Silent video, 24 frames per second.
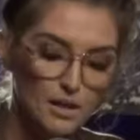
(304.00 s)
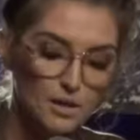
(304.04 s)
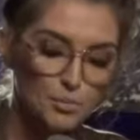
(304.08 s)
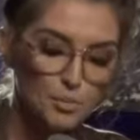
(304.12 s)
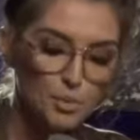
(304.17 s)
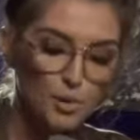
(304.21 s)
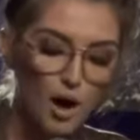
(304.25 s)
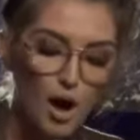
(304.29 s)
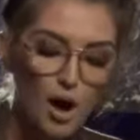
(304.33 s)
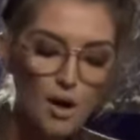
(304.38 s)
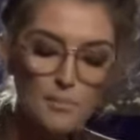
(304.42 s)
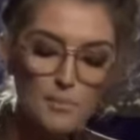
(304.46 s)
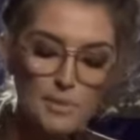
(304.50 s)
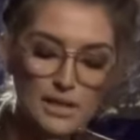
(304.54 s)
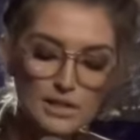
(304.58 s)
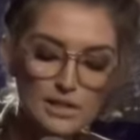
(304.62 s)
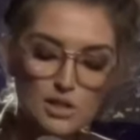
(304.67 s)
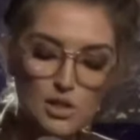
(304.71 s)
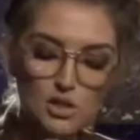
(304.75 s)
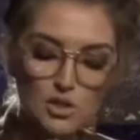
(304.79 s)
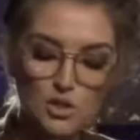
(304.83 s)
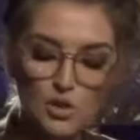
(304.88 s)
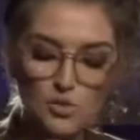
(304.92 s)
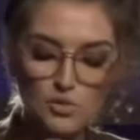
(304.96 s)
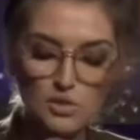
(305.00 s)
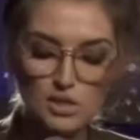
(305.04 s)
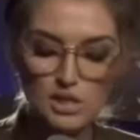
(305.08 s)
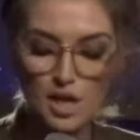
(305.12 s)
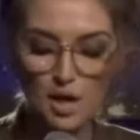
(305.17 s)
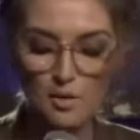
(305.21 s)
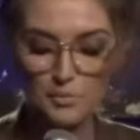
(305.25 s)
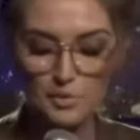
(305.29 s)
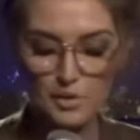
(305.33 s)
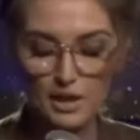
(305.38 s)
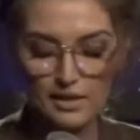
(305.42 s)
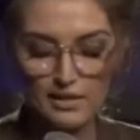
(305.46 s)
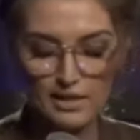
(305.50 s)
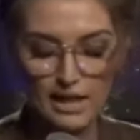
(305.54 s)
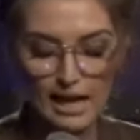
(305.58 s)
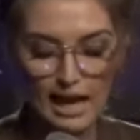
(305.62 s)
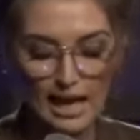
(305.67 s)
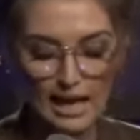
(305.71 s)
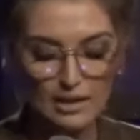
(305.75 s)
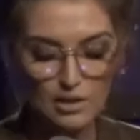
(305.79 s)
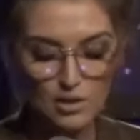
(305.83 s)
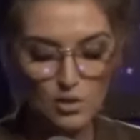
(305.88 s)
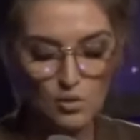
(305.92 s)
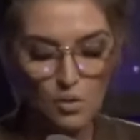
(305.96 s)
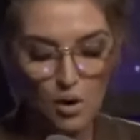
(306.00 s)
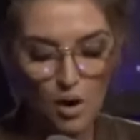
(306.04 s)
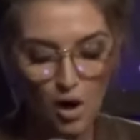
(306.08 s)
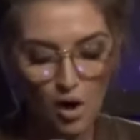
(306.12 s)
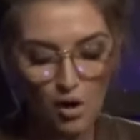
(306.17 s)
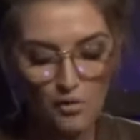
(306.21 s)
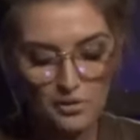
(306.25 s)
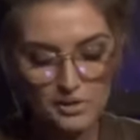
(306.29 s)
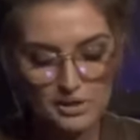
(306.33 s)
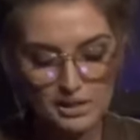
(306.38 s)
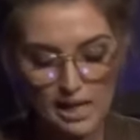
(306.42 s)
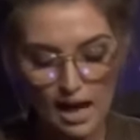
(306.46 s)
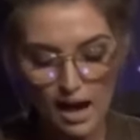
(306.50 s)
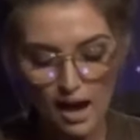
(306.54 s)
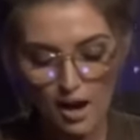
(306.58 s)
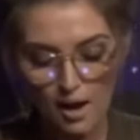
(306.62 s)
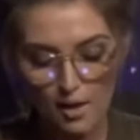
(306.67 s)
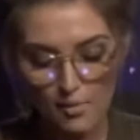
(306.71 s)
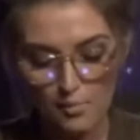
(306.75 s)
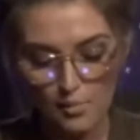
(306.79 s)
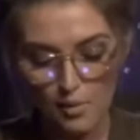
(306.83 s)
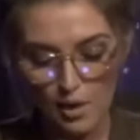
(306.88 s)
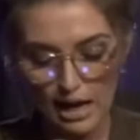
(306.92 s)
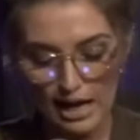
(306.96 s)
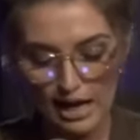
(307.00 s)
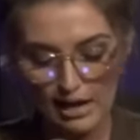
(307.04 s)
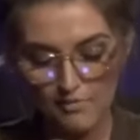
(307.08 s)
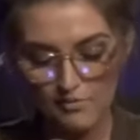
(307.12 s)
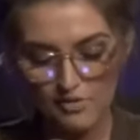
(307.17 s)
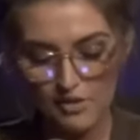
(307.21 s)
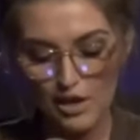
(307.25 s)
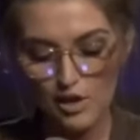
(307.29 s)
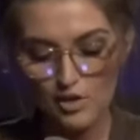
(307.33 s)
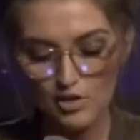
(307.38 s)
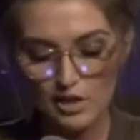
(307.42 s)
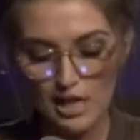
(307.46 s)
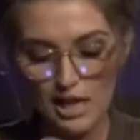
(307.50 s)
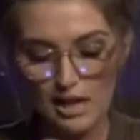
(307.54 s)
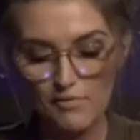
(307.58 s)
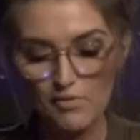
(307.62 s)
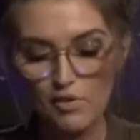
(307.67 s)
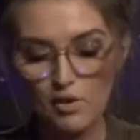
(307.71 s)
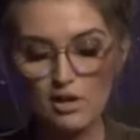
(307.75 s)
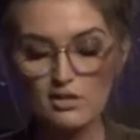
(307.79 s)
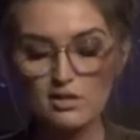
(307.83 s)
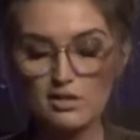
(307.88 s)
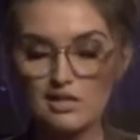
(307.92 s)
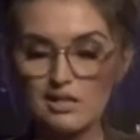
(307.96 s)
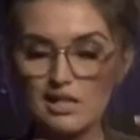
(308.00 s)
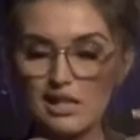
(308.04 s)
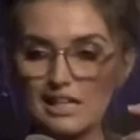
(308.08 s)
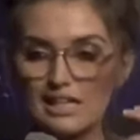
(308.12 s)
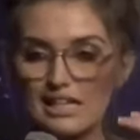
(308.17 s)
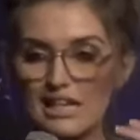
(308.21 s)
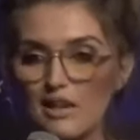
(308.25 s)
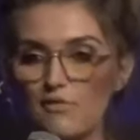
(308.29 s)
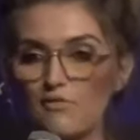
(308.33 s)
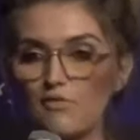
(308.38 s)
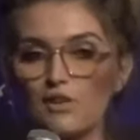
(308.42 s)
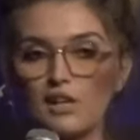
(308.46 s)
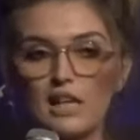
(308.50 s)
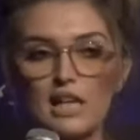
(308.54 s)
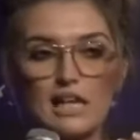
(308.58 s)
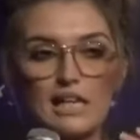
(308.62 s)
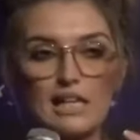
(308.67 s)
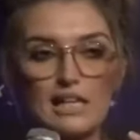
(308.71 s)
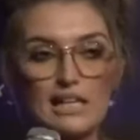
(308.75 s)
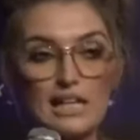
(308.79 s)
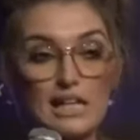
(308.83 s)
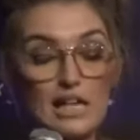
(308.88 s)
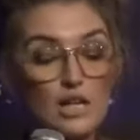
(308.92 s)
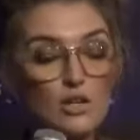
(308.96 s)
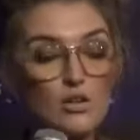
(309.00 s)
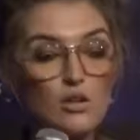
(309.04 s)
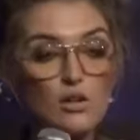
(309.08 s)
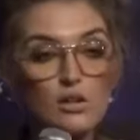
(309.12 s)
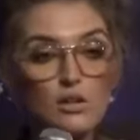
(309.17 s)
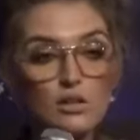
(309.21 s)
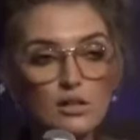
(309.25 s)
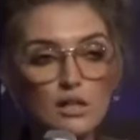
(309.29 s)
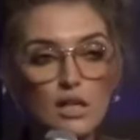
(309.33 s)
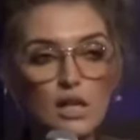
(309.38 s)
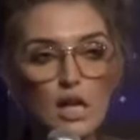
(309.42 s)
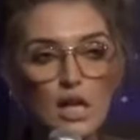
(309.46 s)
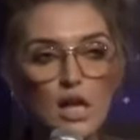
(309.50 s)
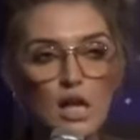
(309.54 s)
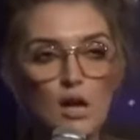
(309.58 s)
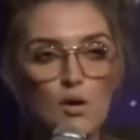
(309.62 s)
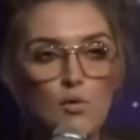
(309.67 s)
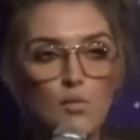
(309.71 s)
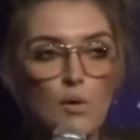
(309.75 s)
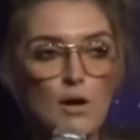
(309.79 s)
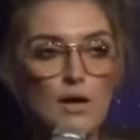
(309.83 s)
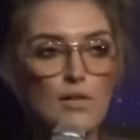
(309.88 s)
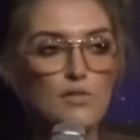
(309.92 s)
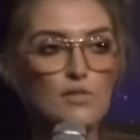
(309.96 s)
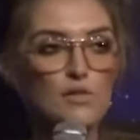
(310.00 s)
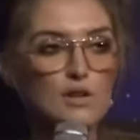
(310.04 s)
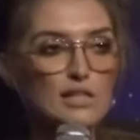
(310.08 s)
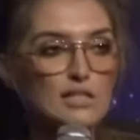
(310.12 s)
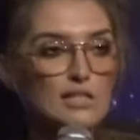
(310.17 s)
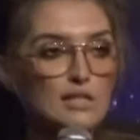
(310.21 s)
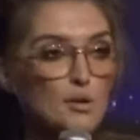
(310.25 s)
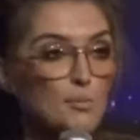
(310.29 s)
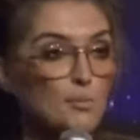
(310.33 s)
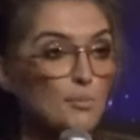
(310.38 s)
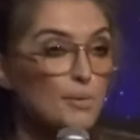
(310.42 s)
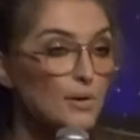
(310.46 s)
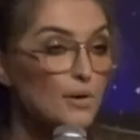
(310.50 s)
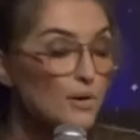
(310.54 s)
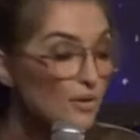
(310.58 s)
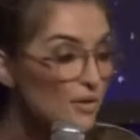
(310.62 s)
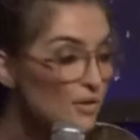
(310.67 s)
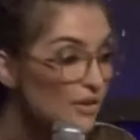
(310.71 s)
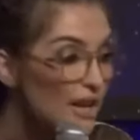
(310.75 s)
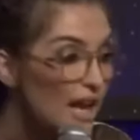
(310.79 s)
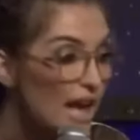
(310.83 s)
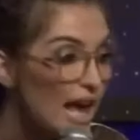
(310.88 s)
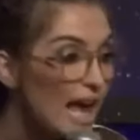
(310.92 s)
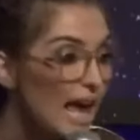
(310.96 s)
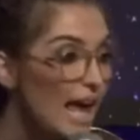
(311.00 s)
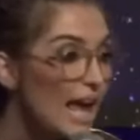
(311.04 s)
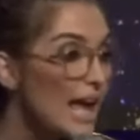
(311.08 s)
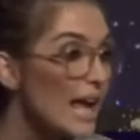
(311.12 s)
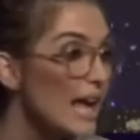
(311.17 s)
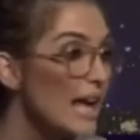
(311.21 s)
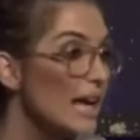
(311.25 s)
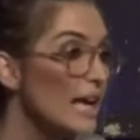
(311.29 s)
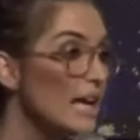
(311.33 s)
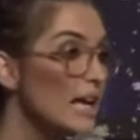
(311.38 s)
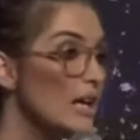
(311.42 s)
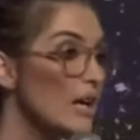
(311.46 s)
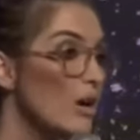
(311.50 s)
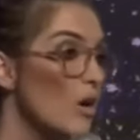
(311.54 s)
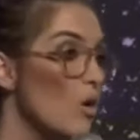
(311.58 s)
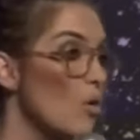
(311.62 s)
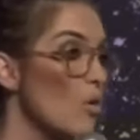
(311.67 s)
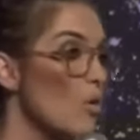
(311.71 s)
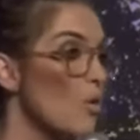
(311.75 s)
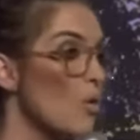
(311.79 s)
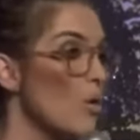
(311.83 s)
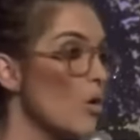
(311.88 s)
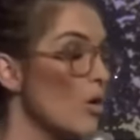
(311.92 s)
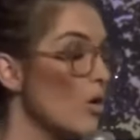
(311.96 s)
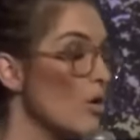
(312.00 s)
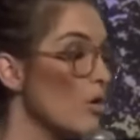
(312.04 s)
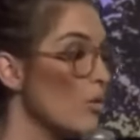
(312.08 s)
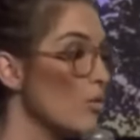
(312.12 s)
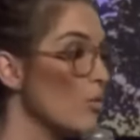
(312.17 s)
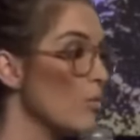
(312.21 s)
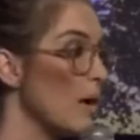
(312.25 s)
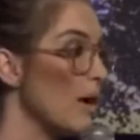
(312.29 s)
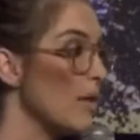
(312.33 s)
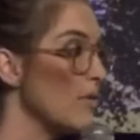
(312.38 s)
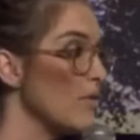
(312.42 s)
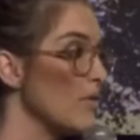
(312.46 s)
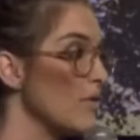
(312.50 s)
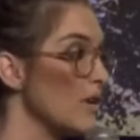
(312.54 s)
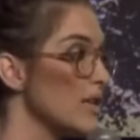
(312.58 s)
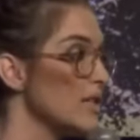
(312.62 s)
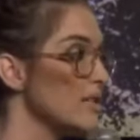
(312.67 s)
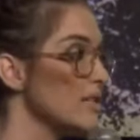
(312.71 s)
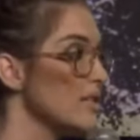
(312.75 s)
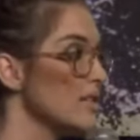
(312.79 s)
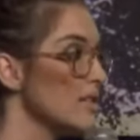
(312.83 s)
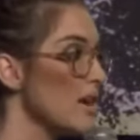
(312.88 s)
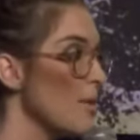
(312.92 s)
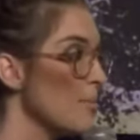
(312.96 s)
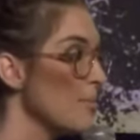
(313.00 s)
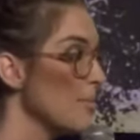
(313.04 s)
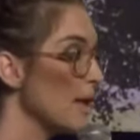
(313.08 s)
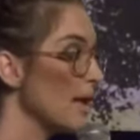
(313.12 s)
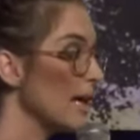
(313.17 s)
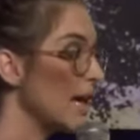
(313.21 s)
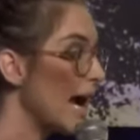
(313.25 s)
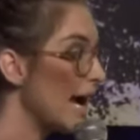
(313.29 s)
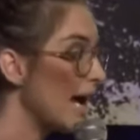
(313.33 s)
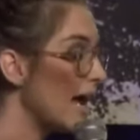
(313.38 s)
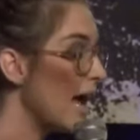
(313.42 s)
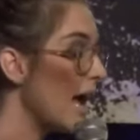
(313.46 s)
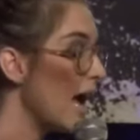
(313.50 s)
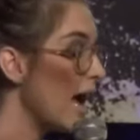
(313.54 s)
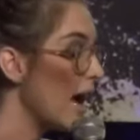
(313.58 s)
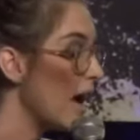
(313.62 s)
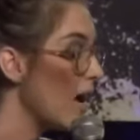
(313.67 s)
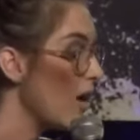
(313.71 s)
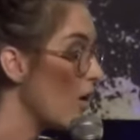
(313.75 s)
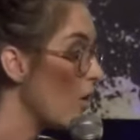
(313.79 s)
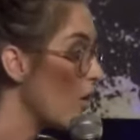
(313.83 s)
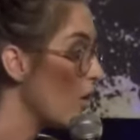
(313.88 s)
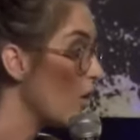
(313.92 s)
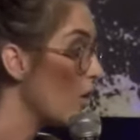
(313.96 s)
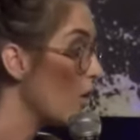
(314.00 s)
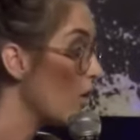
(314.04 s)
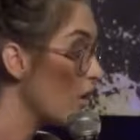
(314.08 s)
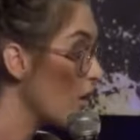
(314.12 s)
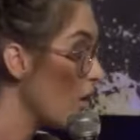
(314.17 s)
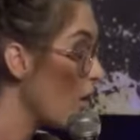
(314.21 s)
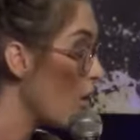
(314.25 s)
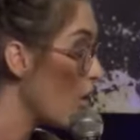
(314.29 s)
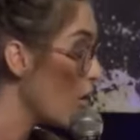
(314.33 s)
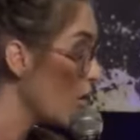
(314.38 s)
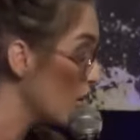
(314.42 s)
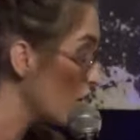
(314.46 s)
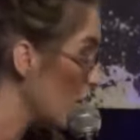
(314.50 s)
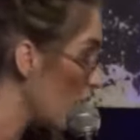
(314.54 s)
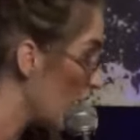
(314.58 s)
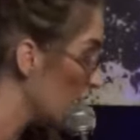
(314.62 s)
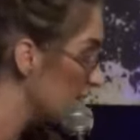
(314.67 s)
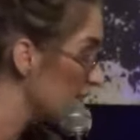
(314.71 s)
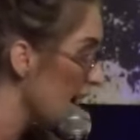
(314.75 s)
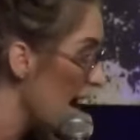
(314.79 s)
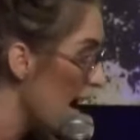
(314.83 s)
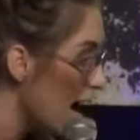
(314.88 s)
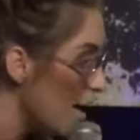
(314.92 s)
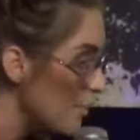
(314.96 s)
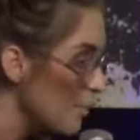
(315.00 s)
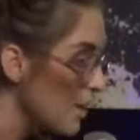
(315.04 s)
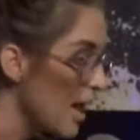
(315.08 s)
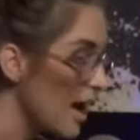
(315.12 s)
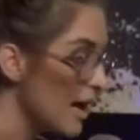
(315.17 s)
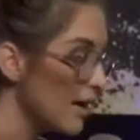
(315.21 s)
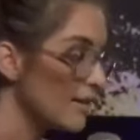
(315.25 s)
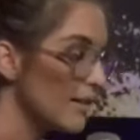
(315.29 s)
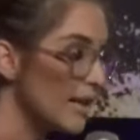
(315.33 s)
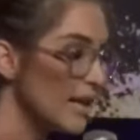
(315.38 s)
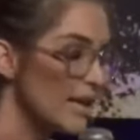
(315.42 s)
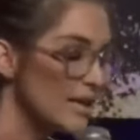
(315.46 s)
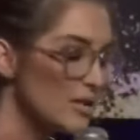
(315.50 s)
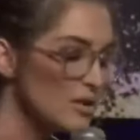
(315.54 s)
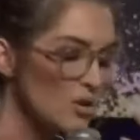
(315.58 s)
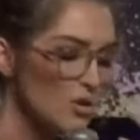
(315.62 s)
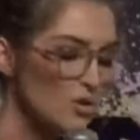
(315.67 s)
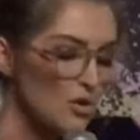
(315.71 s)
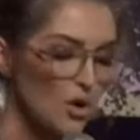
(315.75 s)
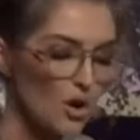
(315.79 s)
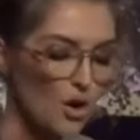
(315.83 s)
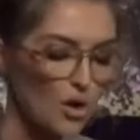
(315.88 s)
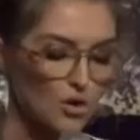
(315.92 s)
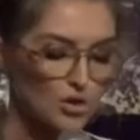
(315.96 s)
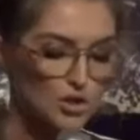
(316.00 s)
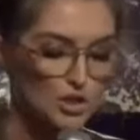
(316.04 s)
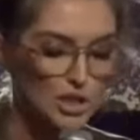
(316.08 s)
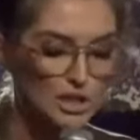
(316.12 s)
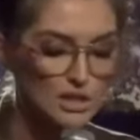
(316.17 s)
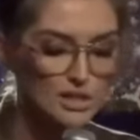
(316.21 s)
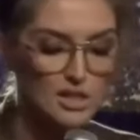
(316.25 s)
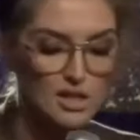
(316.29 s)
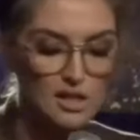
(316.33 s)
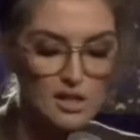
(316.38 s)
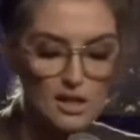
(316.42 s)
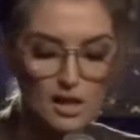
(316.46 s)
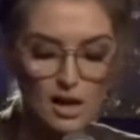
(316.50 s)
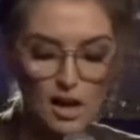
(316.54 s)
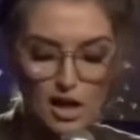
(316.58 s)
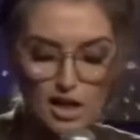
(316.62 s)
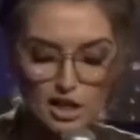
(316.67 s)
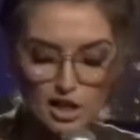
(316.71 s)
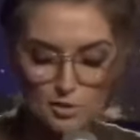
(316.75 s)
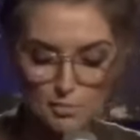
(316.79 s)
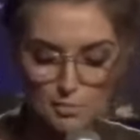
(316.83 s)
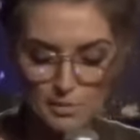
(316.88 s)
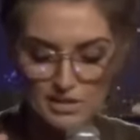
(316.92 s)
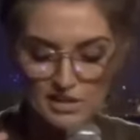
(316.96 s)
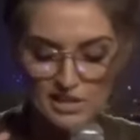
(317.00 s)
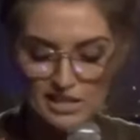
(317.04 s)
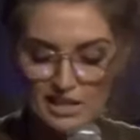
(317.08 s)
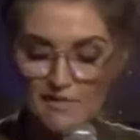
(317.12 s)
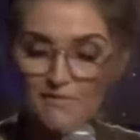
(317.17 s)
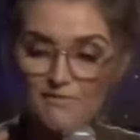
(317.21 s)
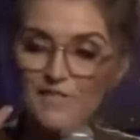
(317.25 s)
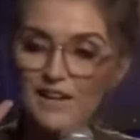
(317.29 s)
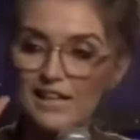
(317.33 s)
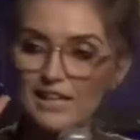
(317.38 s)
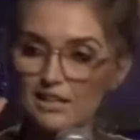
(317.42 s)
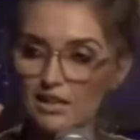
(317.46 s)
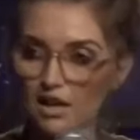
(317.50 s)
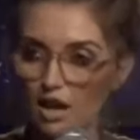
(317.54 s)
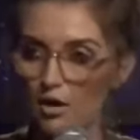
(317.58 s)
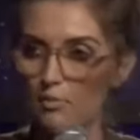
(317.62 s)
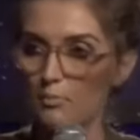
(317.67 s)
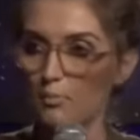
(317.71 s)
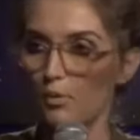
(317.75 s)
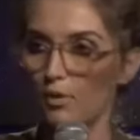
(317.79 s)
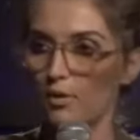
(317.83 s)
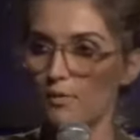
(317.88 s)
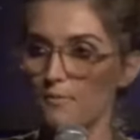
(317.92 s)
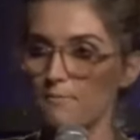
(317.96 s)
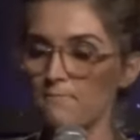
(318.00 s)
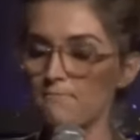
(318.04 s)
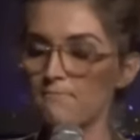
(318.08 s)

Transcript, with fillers: prompt me to do something that I do all the time if there's ever a significant year whether it's a birthday or whether it's something uh, uh, or, or a time like this or, or just a, a specific number.